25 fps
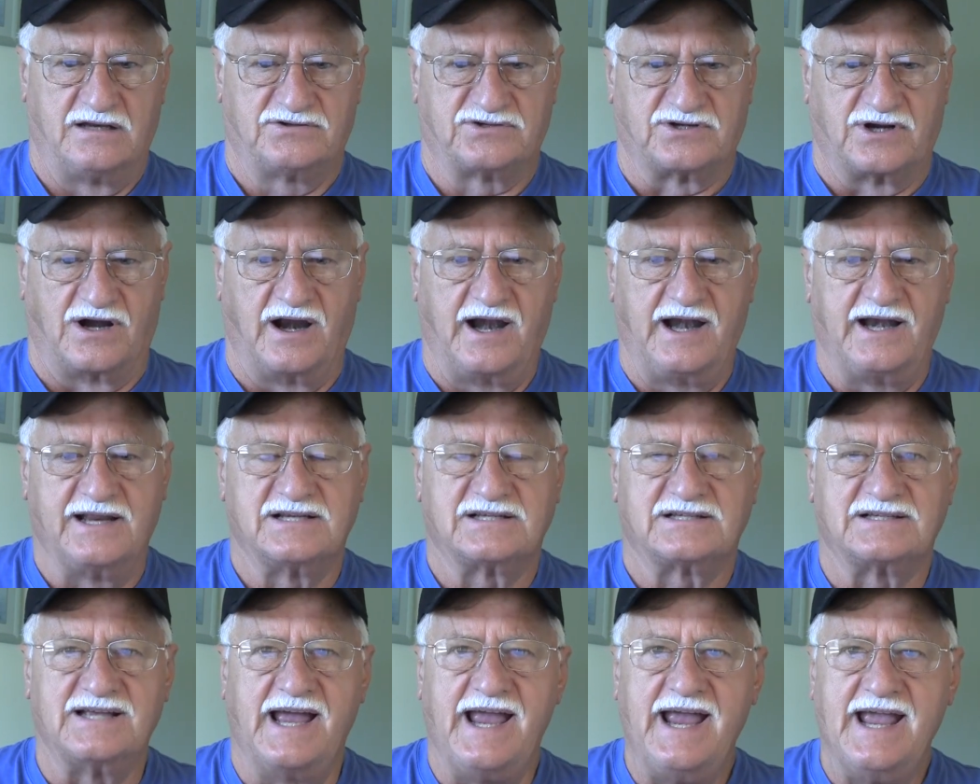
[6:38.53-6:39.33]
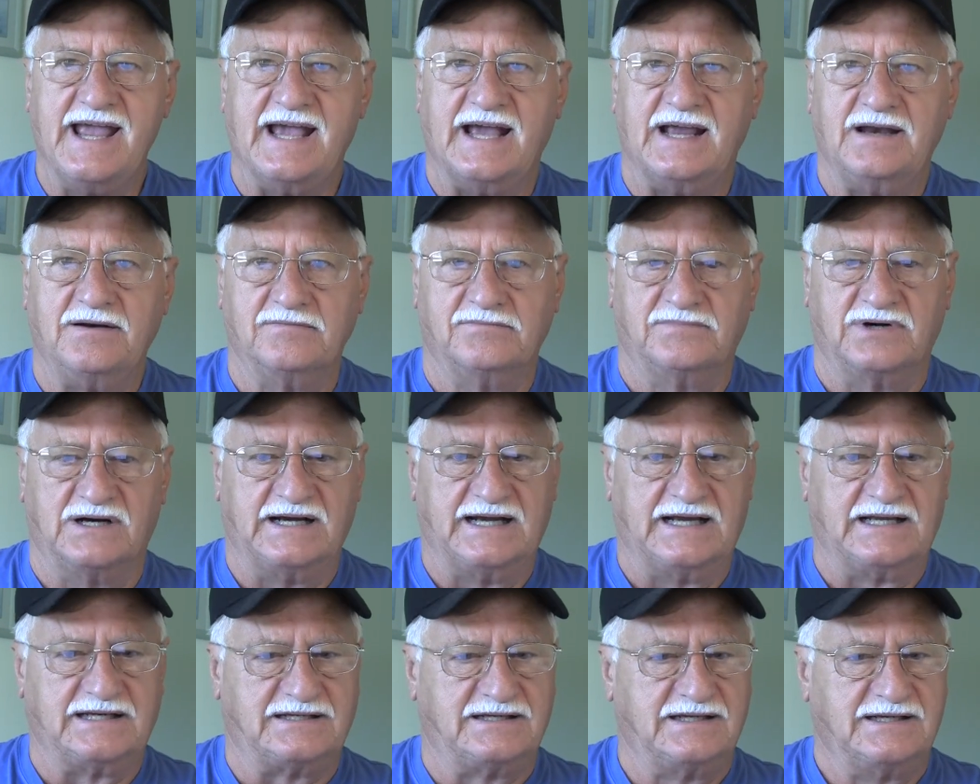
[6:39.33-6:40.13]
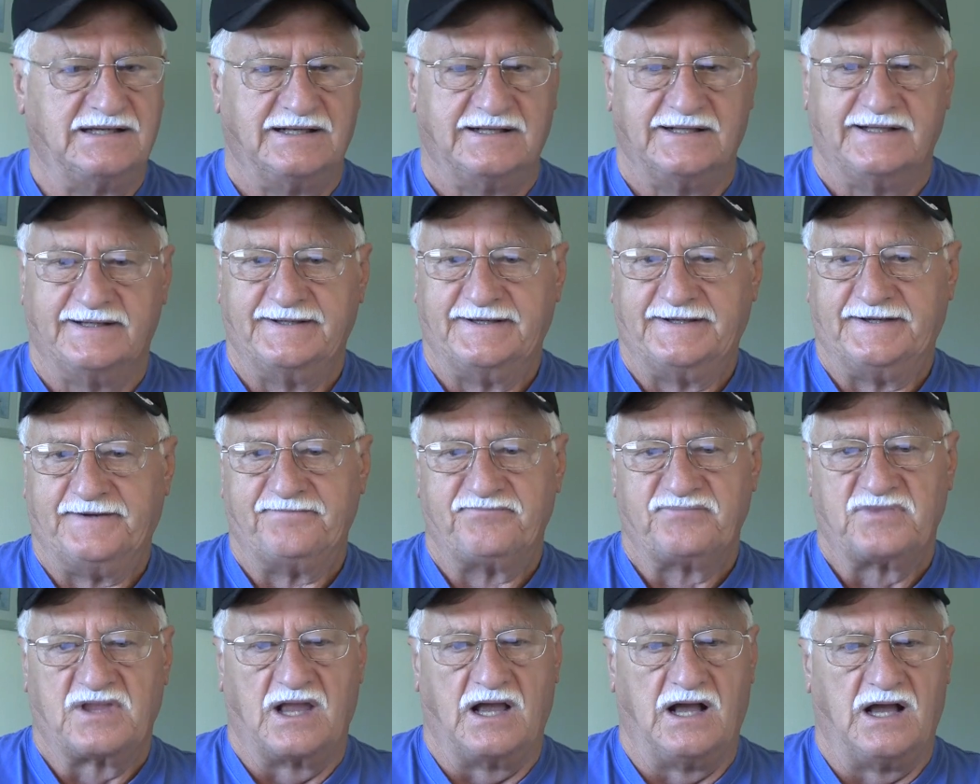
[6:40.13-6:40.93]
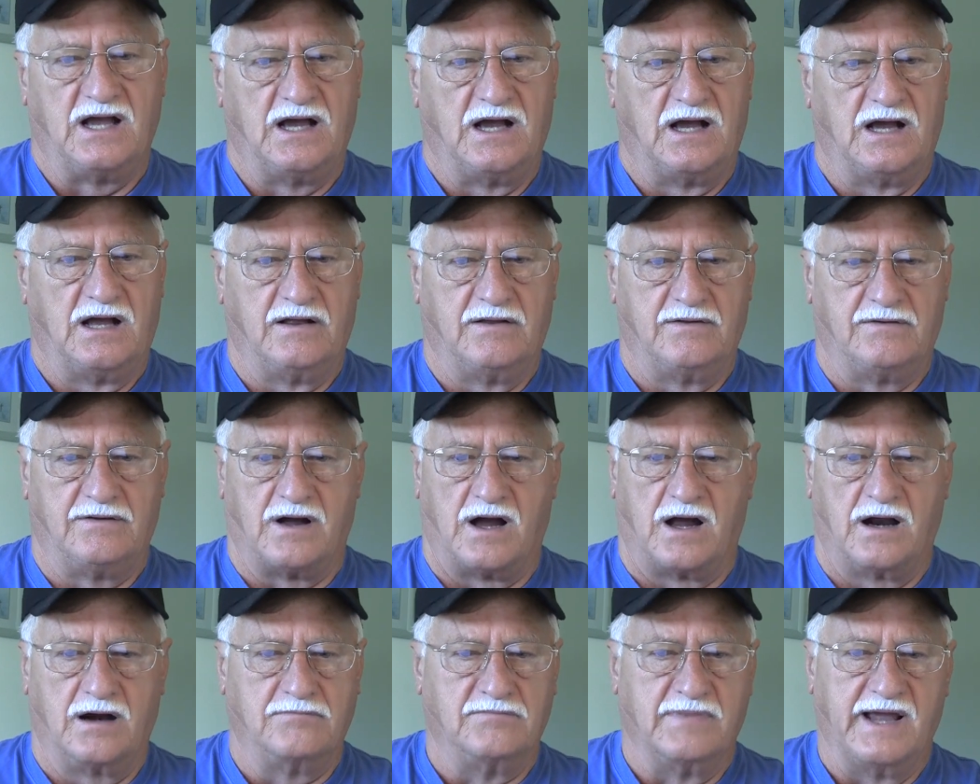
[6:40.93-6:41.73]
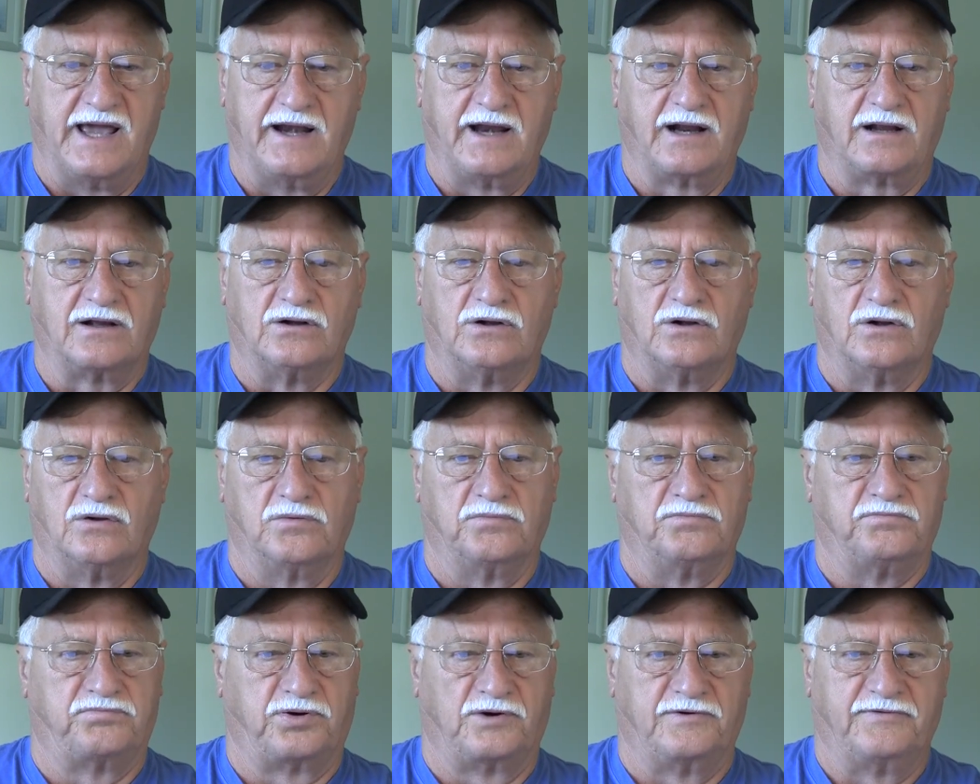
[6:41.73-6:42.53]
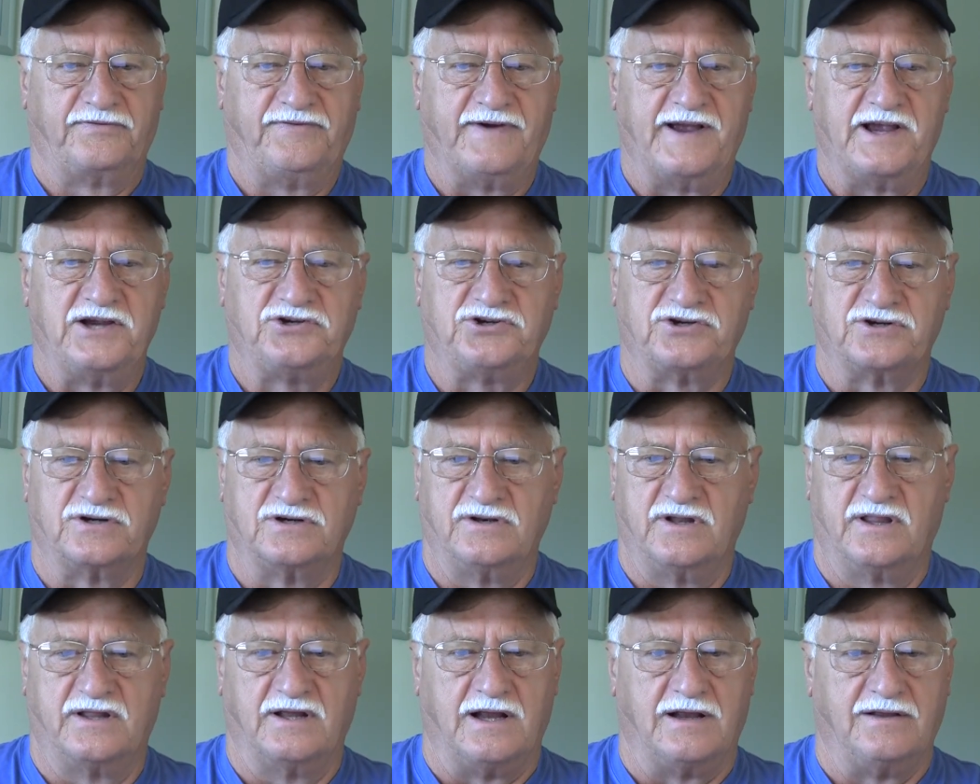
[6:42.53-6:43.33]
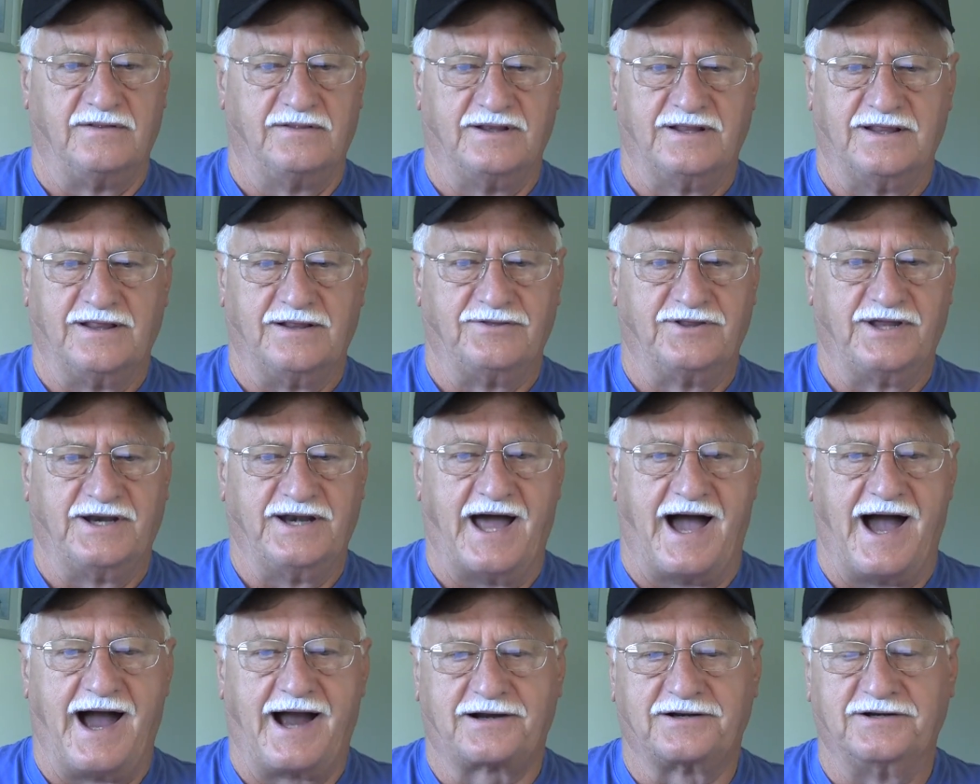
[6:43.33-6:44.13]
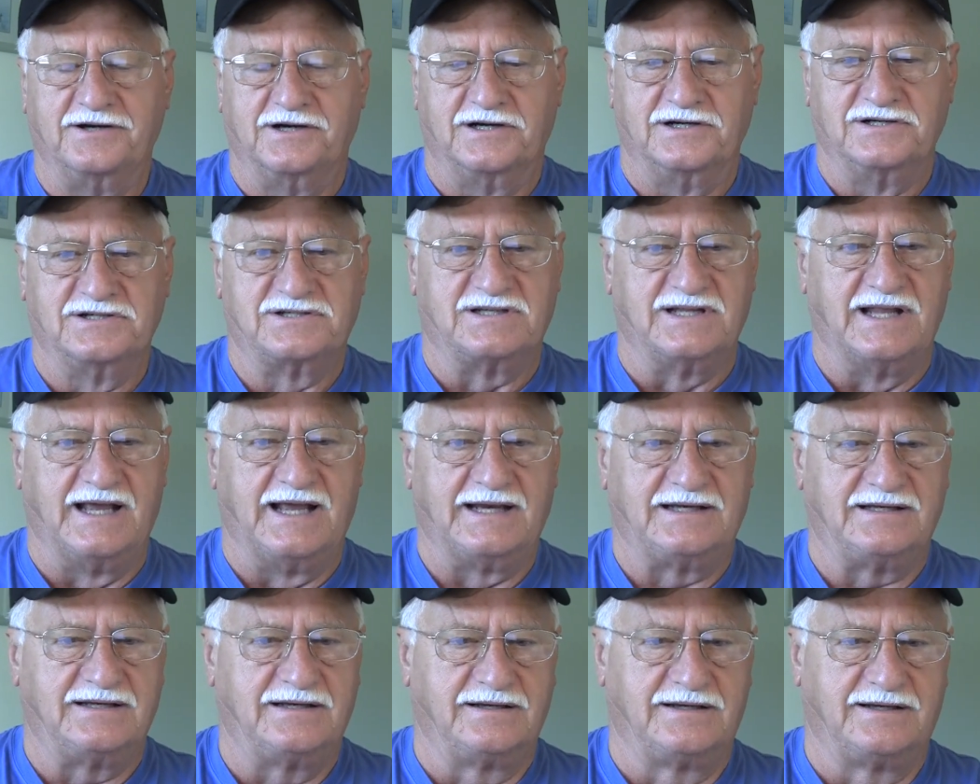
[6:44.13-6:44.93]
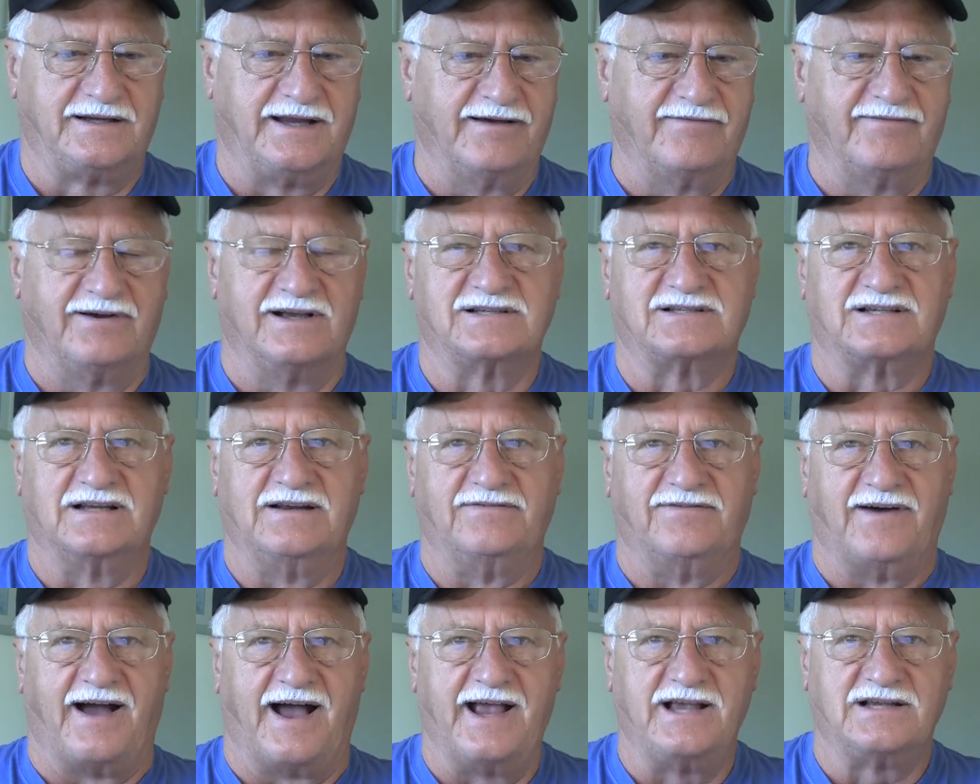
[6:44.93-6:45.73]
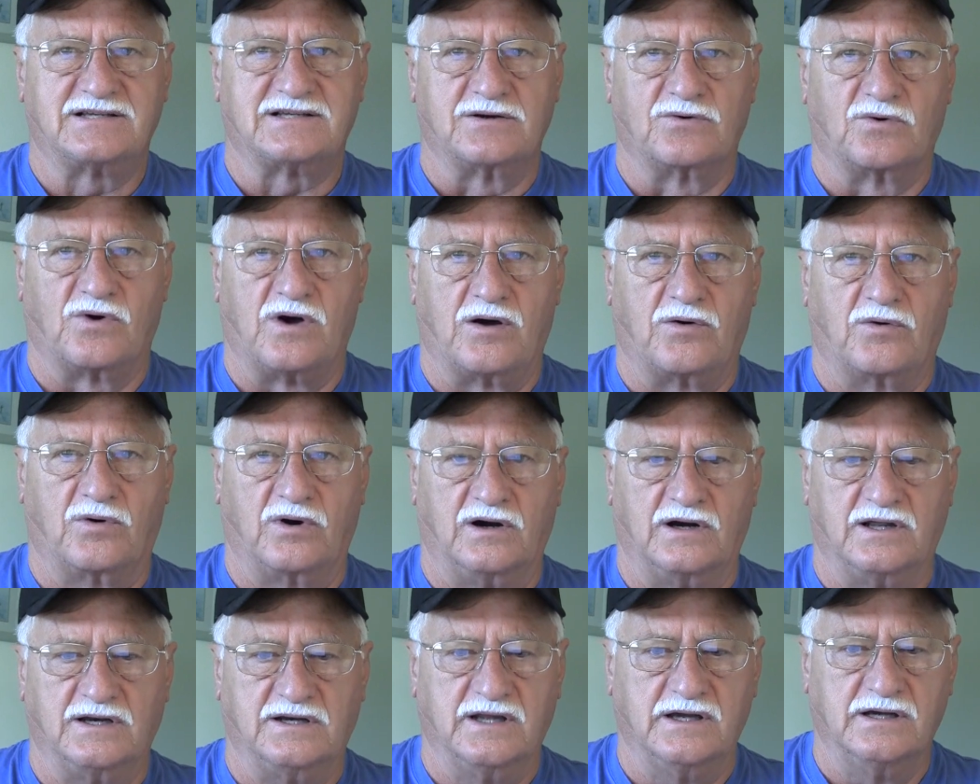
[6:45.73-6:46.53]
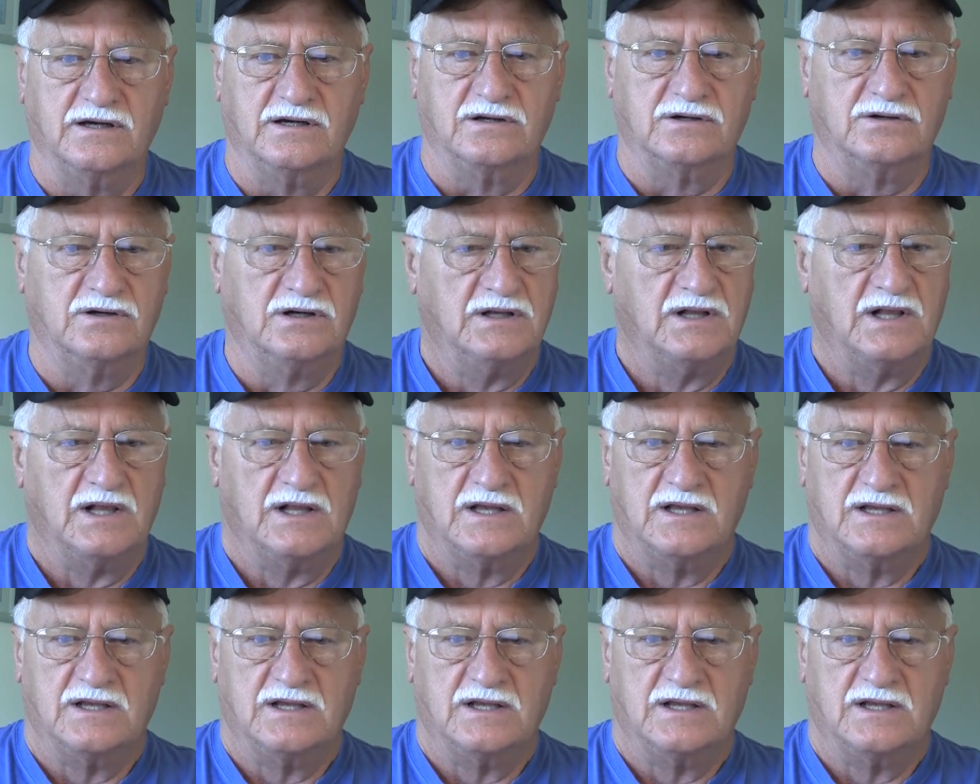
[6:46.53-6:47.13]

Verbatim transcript: Sorry to say it, but uh, our medical profession, the, the, the doctors that give us advice on what we're to do,